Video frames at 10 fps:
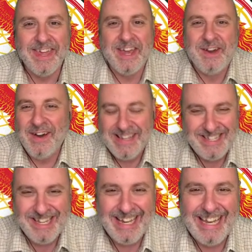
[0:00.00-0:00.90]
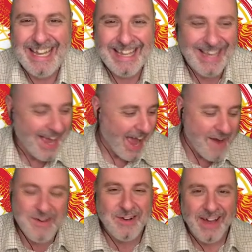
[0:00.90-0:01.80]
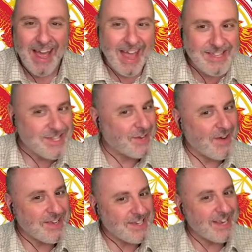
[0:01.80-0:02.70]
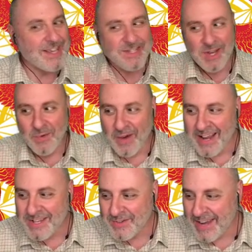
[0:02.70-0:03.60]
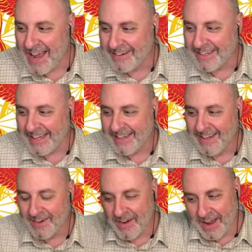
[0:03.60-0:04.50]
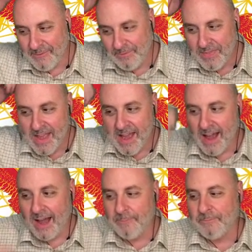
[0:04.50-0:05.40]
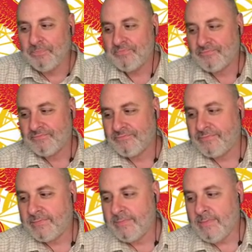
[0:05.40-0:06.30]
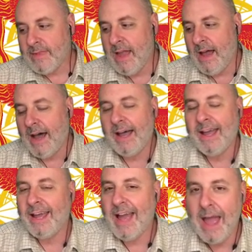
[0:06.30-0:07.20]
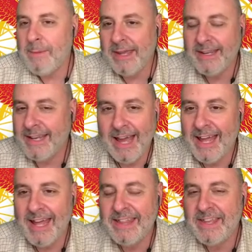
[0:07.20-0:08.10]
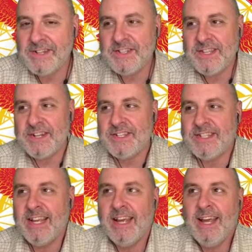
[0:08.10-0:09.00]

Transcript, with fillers: The question is, every, it's the question is, what is reality, right? Um, uh, I mean, uh, there's there's